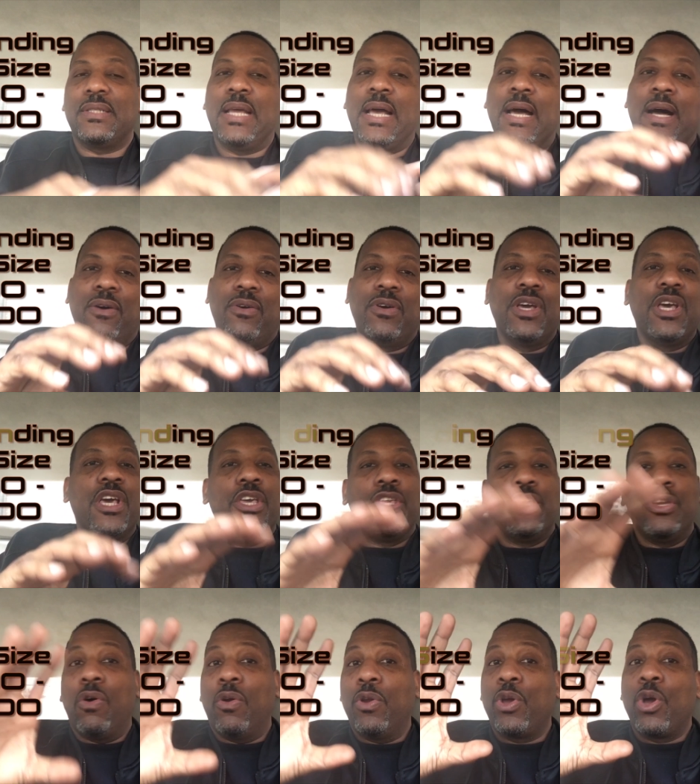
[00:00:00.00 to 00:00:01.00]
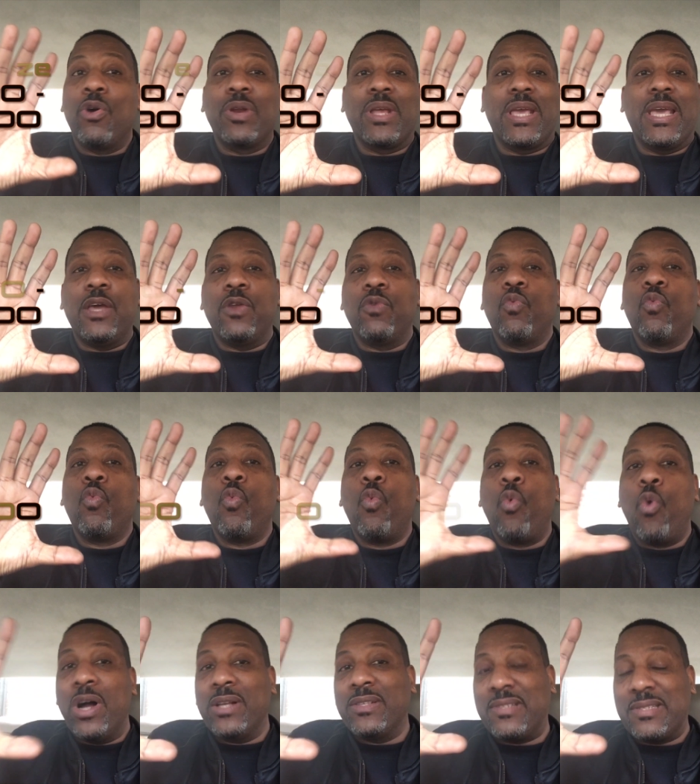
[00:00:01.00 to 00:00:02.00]
Now, you're only going to get
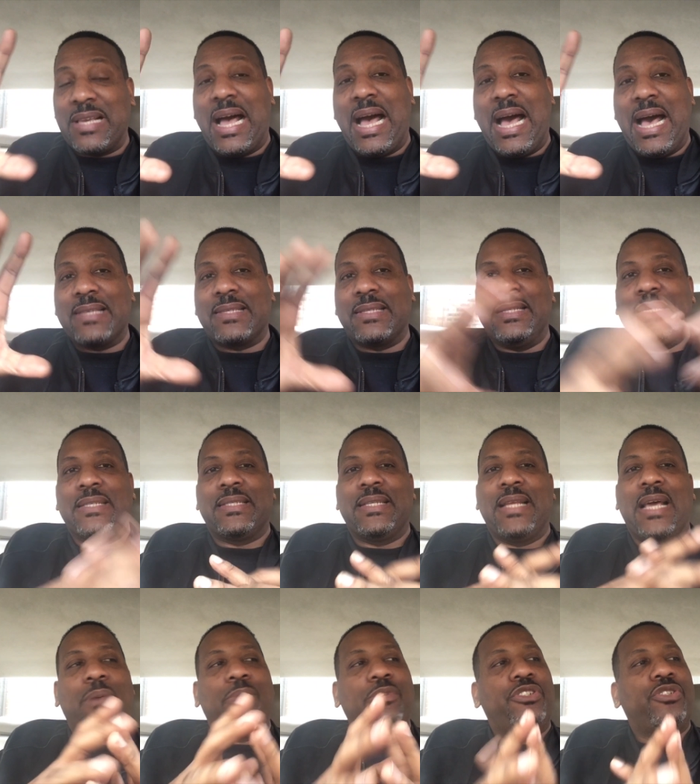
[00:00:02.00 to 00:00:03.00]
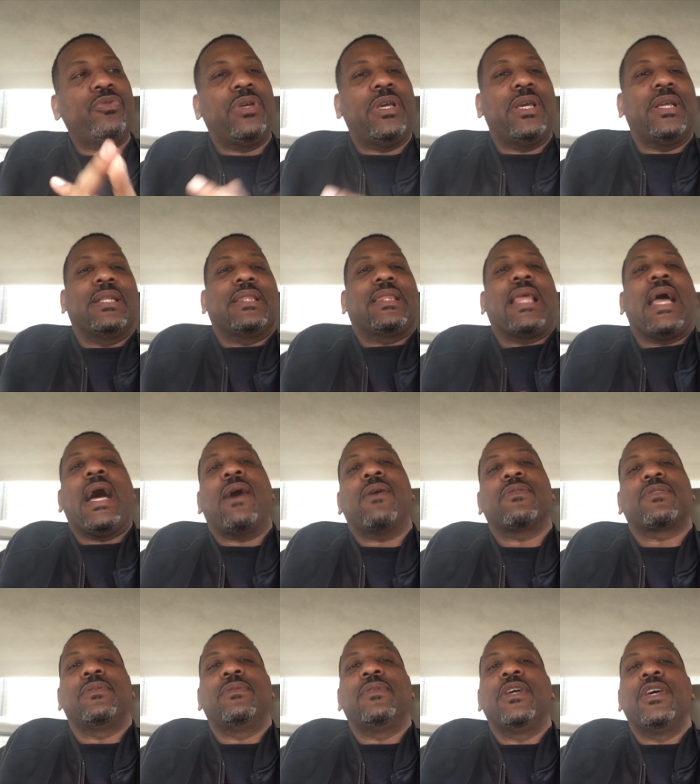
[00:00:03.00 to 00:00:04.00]
one size in this now, but you get
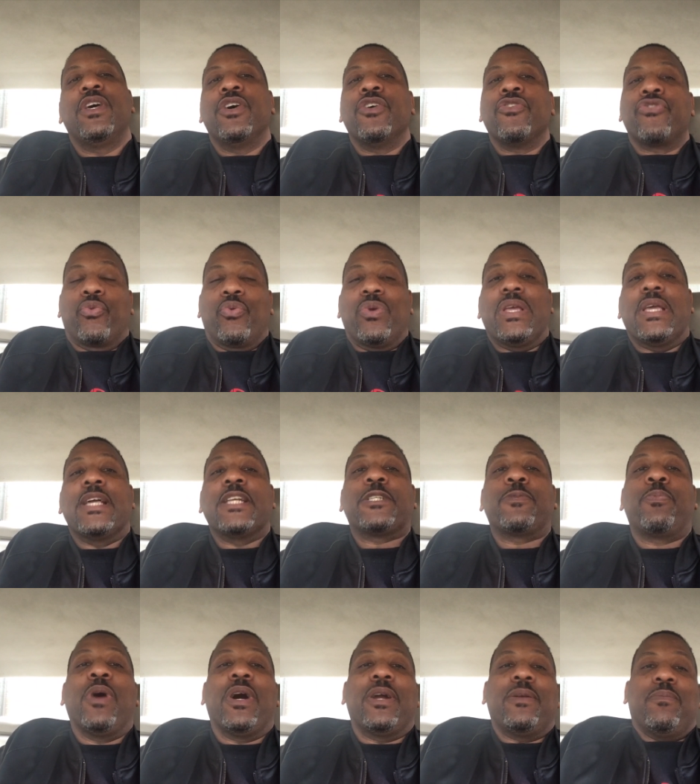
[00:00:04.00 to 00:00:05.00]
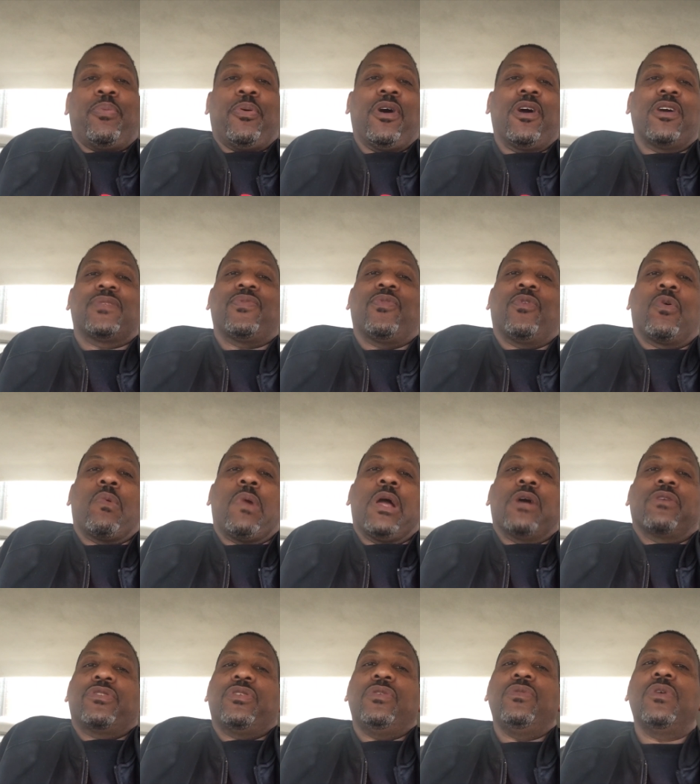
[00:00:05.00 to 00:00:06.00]
1,000 3-inch button parts for
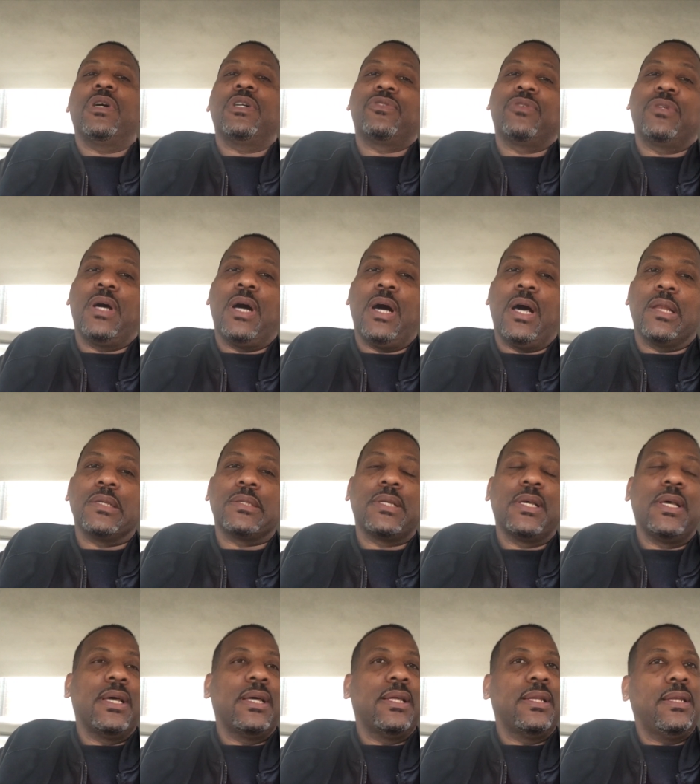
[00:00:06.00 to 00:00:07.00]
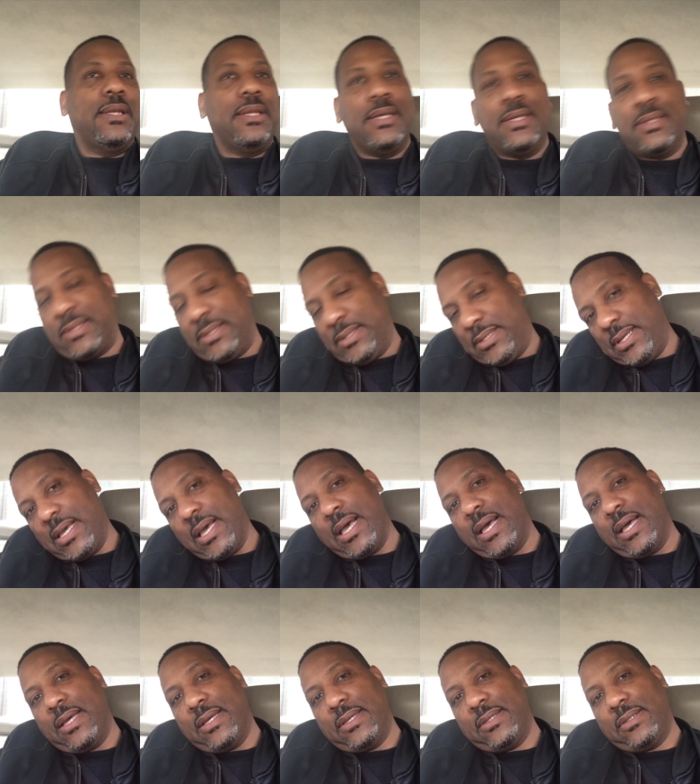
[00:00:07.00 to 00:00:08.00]
around $200. Listen,
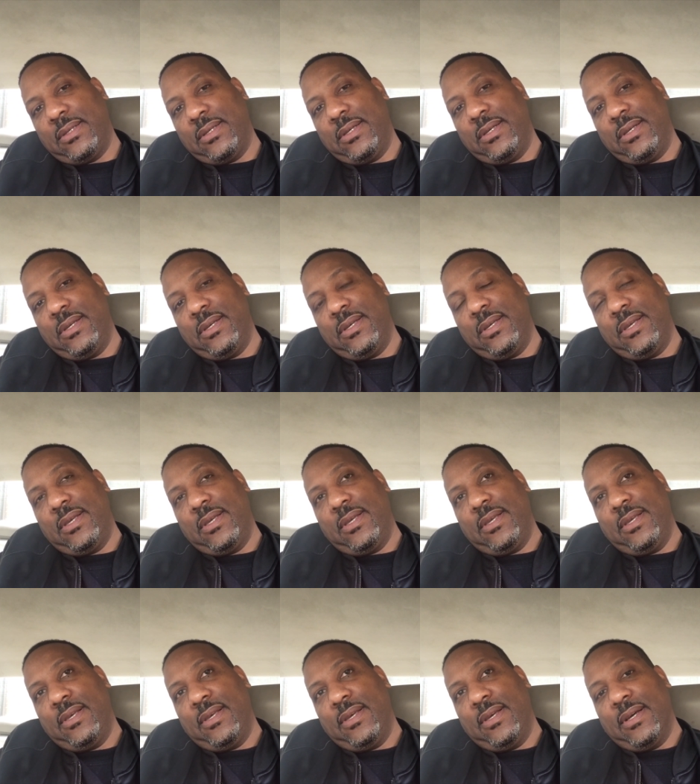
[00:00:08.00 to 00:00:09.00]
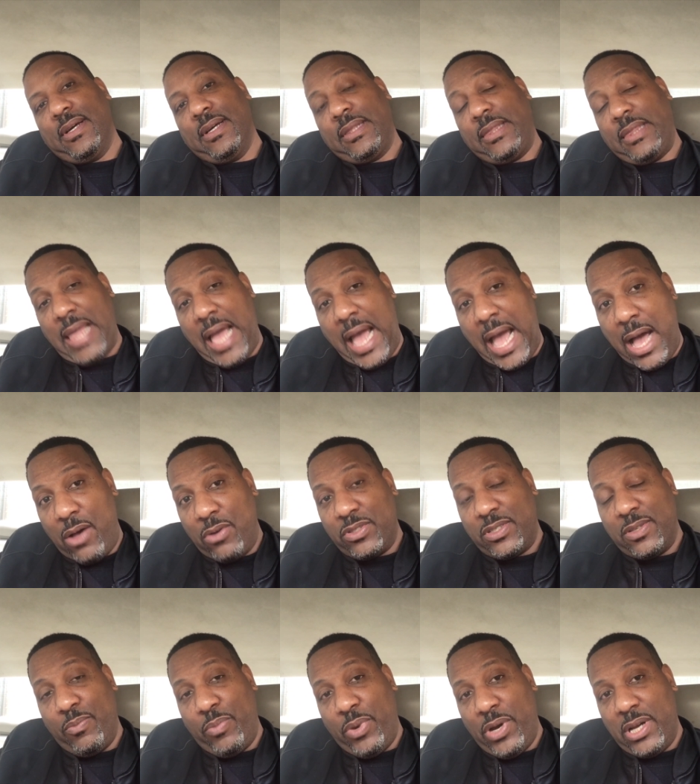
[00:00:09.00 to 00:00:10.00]
guys,
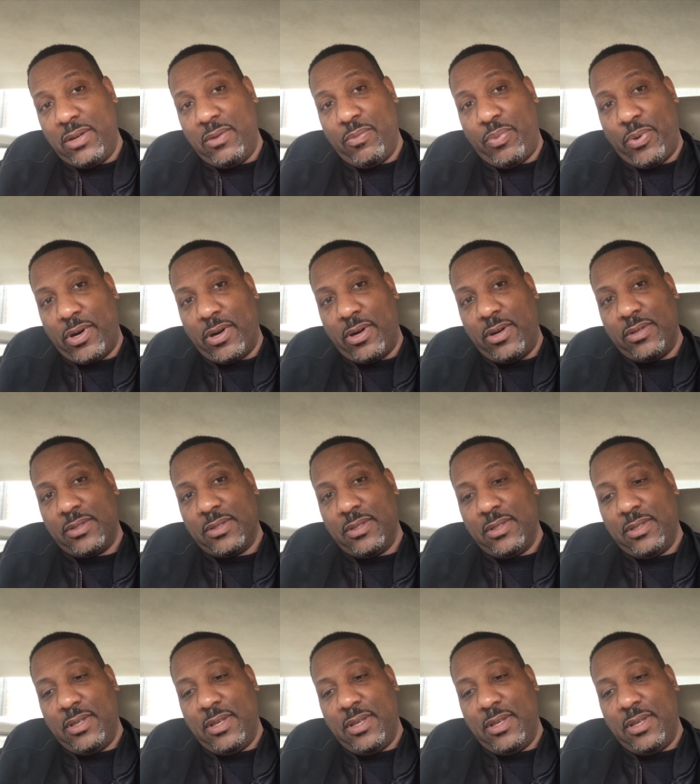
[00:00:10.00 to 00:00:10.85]
1,000 button parts.